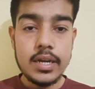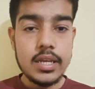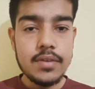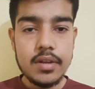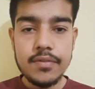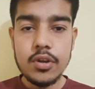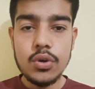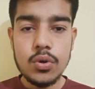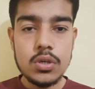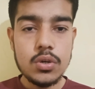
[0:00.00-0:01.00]
even if you
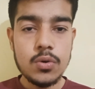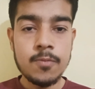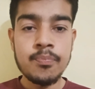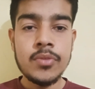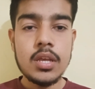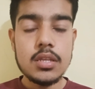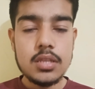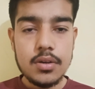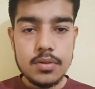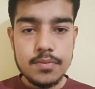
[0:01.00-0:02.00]
don't know
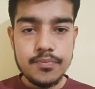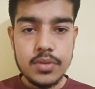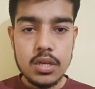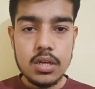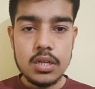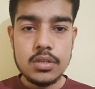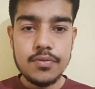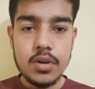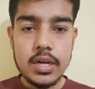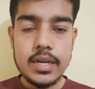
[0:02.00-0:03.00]
the
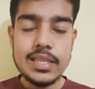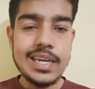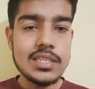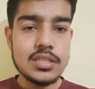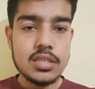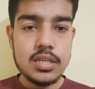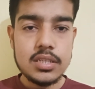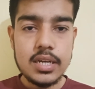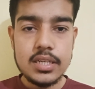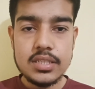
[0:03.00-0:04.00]
word that is
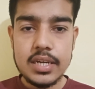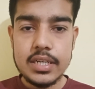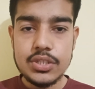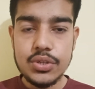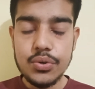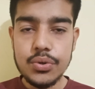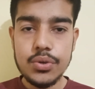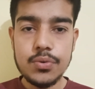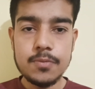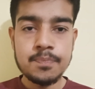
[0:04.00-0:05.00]
it is new to
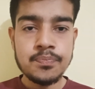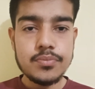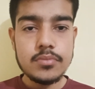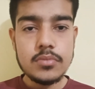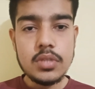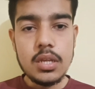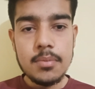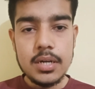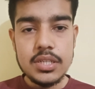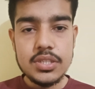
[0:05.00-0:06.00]
you,
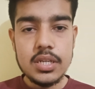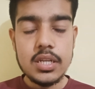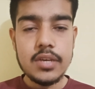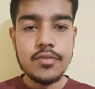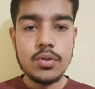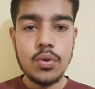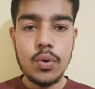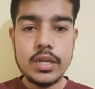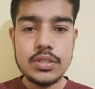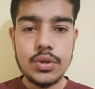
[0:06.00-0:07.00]
but still, if you know
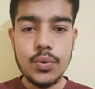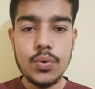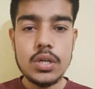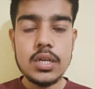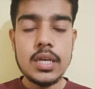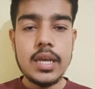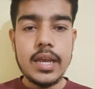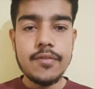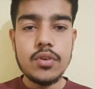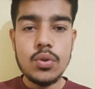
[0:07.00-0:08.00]
its root,
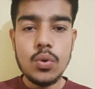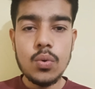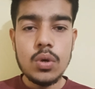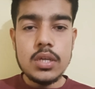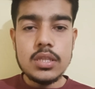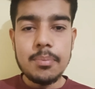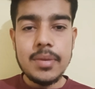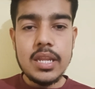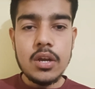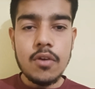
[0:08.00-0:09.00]
if you know the
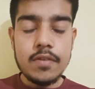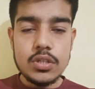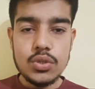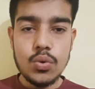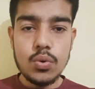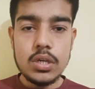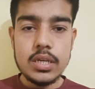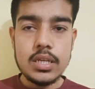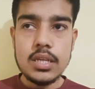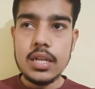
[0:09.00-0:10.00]
meaning of its root,
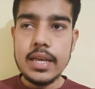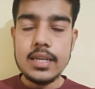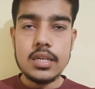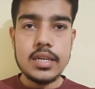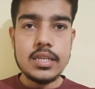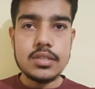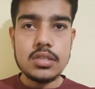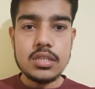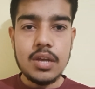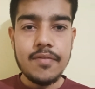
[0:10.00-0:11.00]
like is it
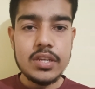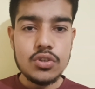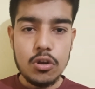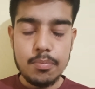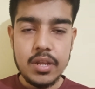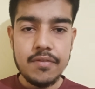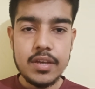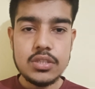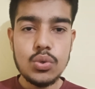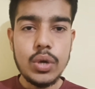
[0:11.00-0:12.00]
the suffix or
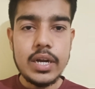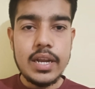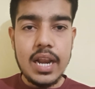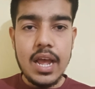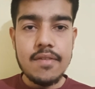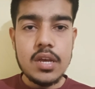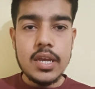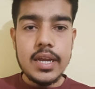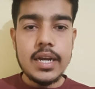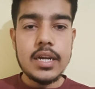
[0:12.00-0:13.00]
prefix, you can derive
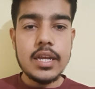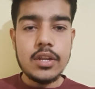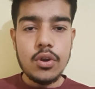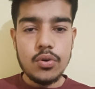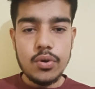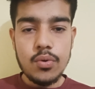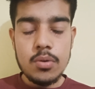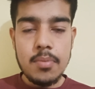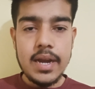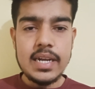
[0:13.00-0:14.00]
it in your own
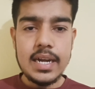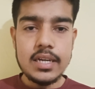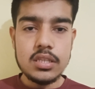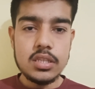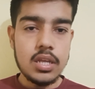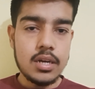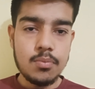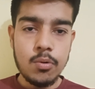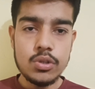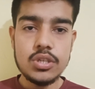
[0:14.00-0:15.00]
mind, and there are
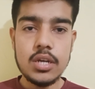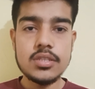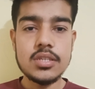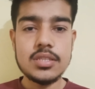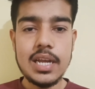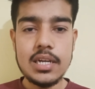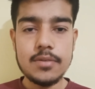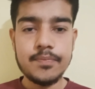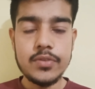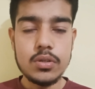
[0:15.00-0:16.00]
more chances that
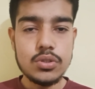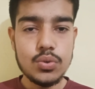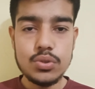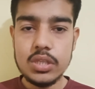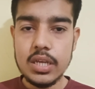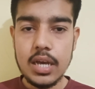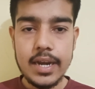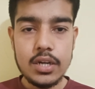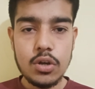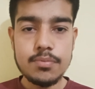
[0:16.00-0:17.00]
you'll choose the
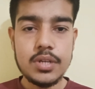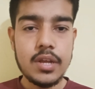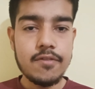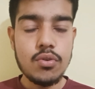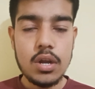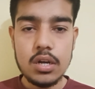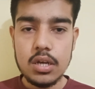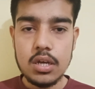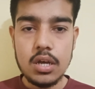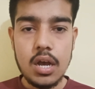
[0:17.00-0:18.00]
correct option if you
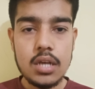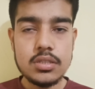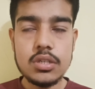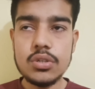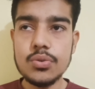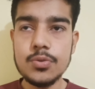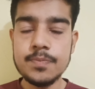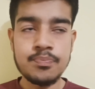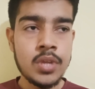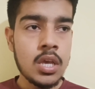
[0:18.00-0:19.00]
are asked to
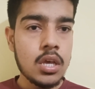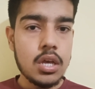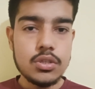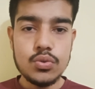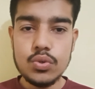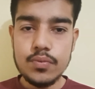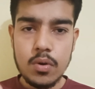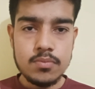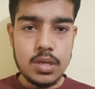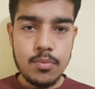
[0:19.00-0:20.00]
choose
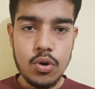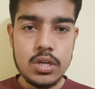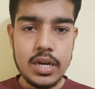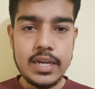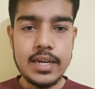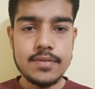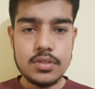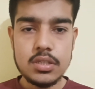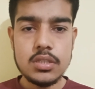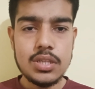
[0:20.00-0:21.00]
from some
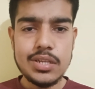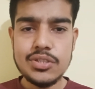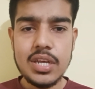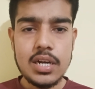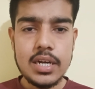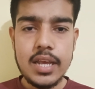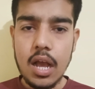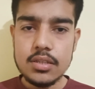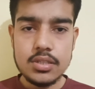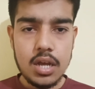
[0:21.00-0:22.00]
alternatives that is generally
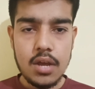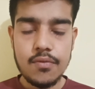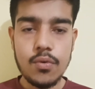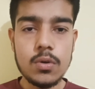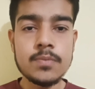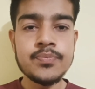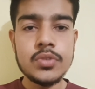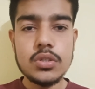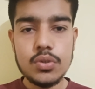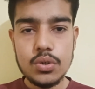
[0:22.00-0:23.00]
asked are four.
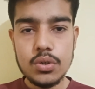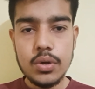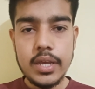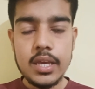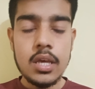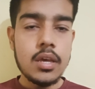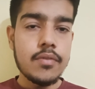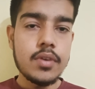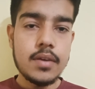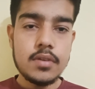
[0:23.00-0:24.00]
So today
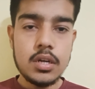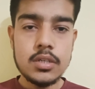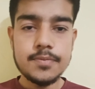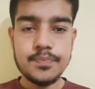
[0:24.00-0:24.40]
we have learned